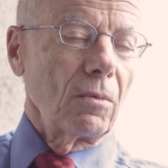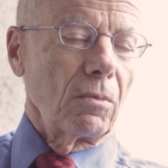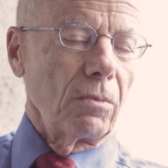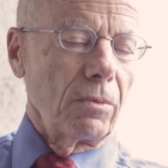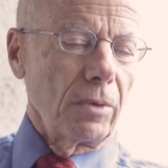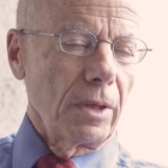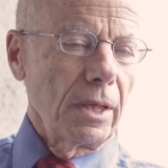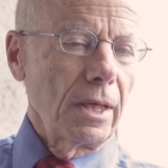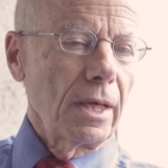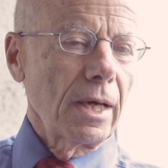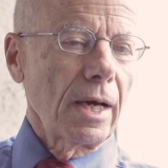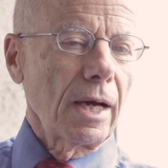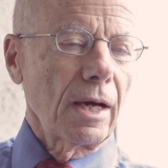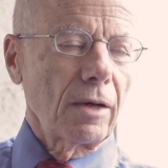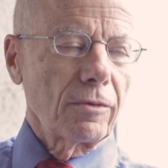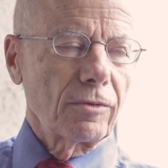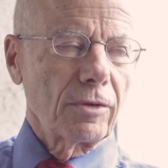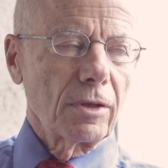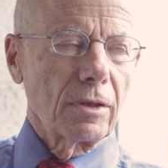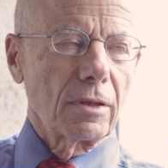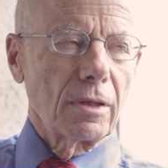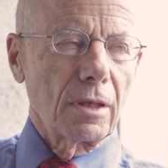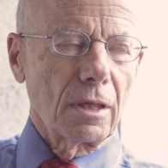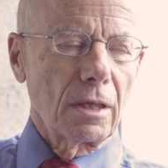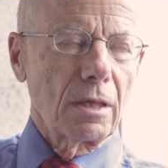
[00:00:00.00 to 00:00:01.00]
we have
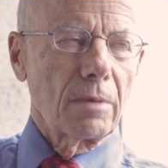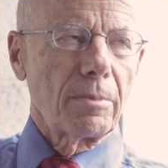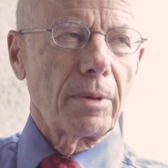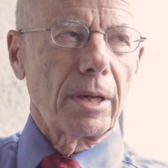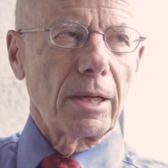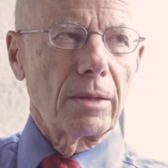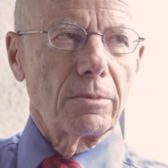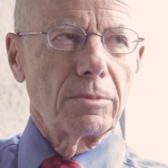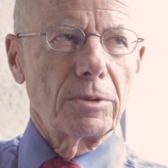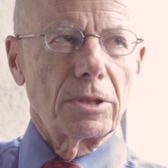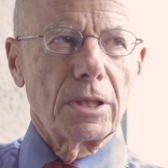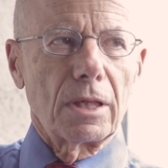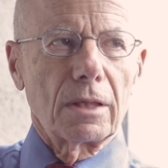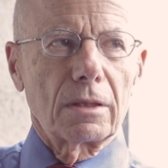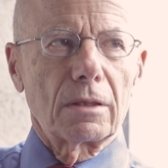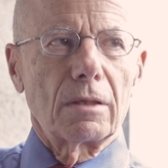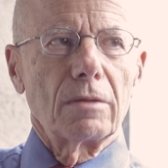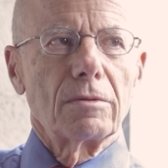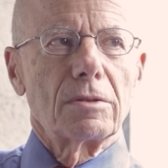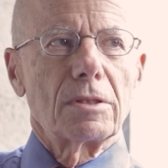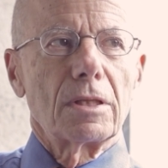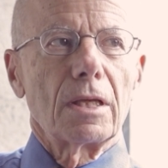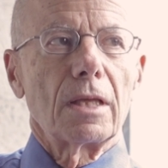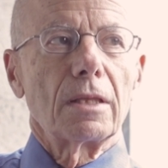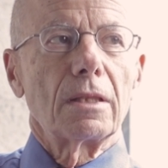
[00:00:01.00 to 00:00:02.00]
to think about
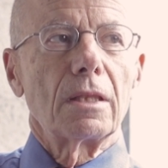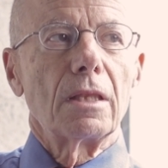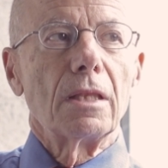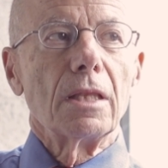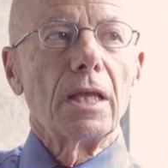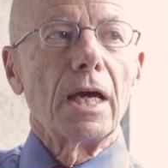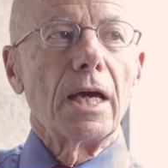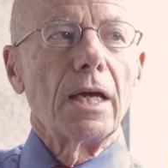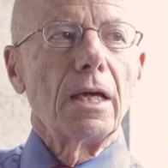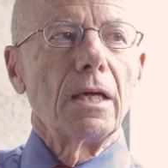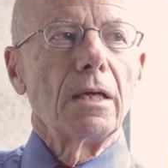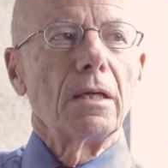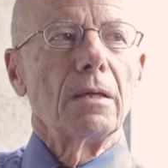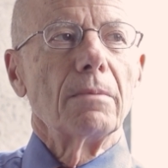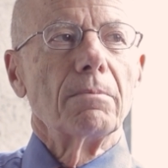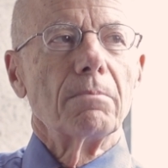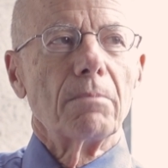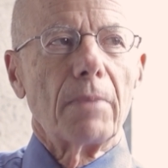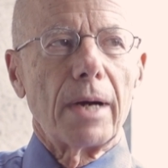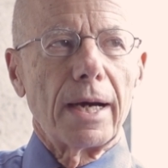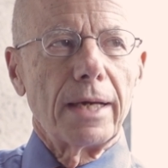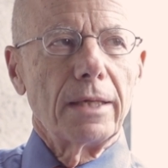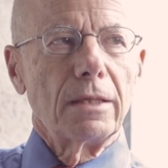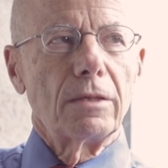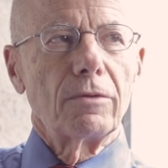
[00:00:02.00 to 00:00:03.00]
objectives that they
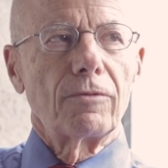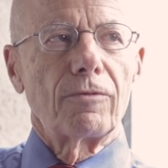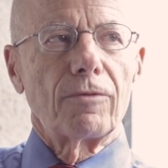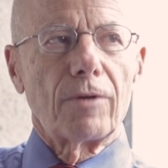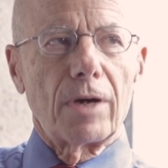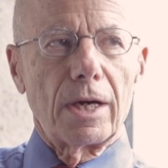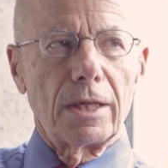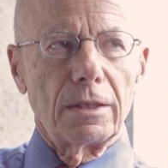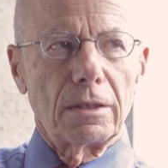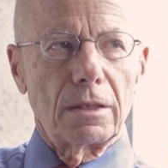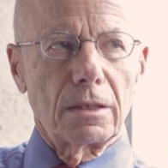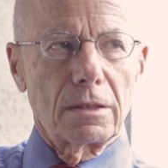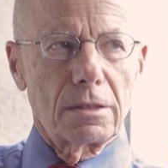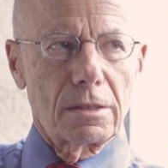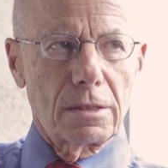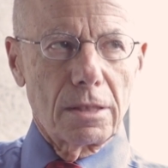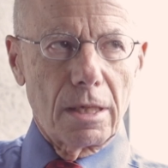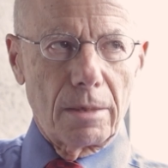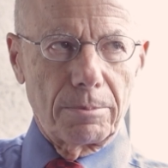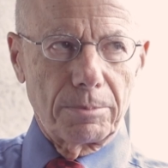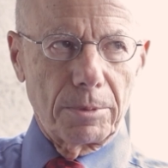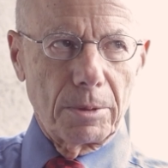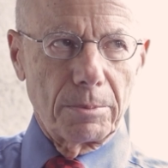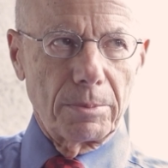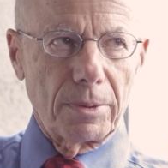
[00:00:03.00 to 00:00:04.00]
might find
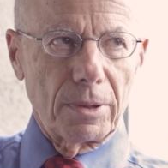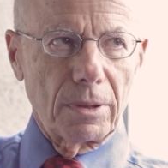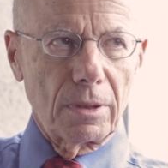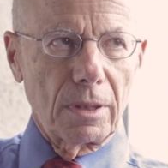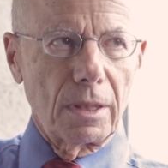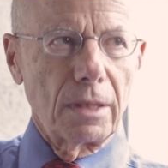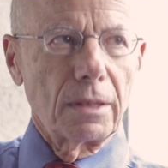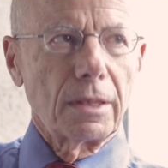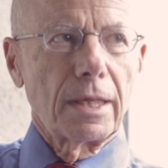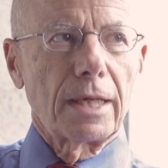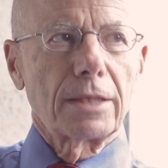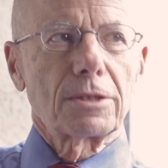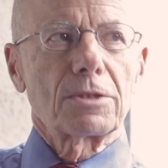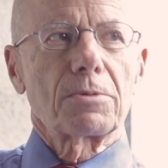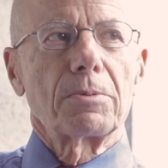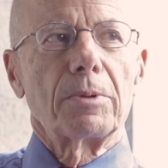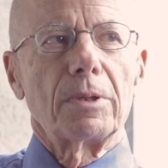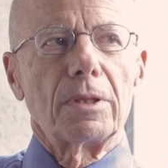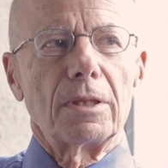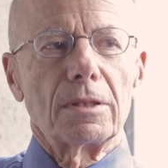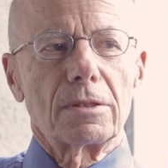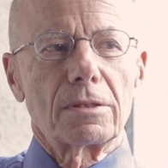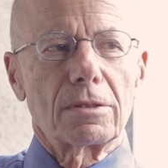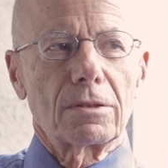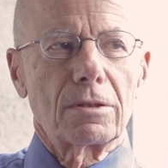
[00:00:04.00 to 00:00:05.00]
acceptable. And that's
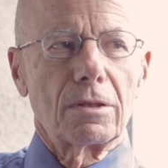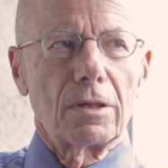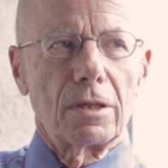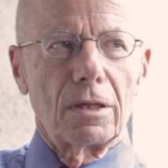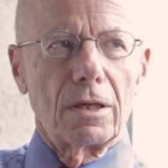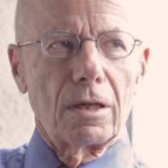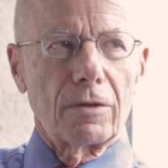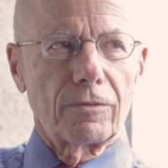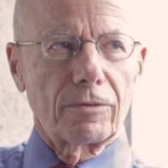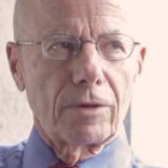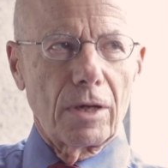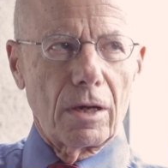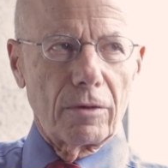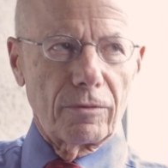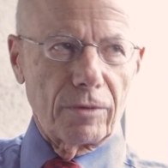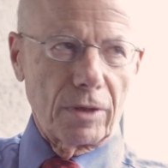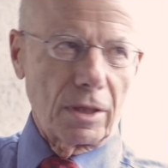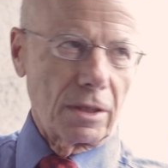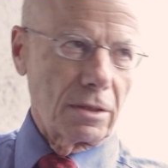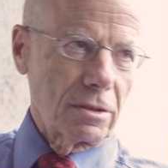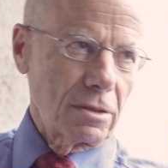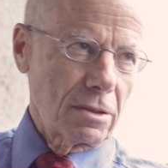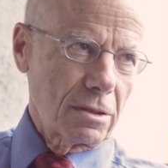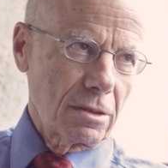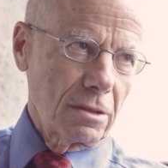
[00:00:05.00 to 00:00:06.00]
where this good enough
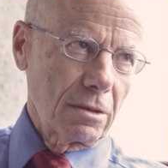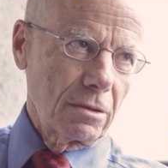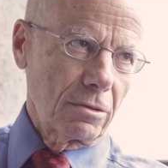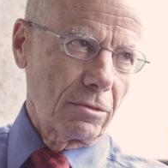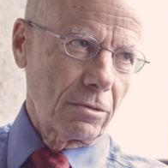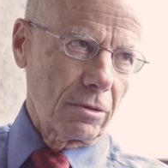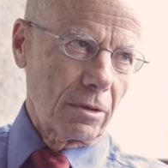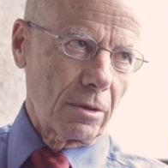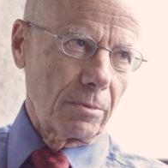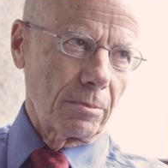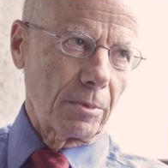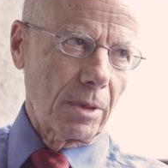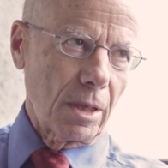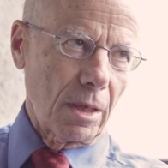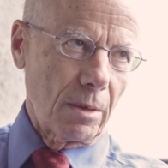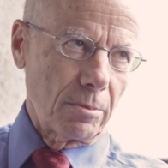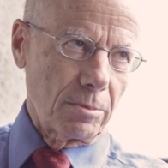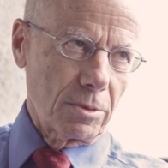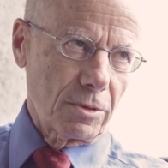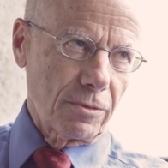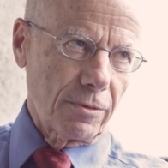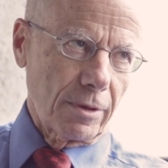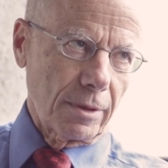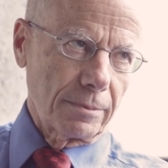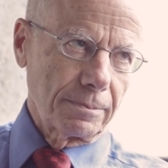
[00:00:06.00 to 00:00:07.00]
governance term
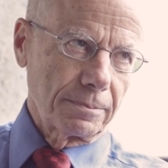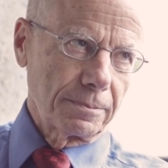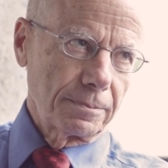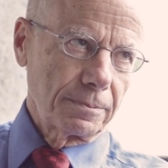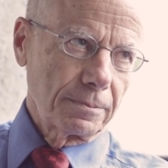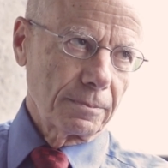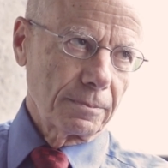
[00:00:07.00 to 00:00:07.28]
comes from.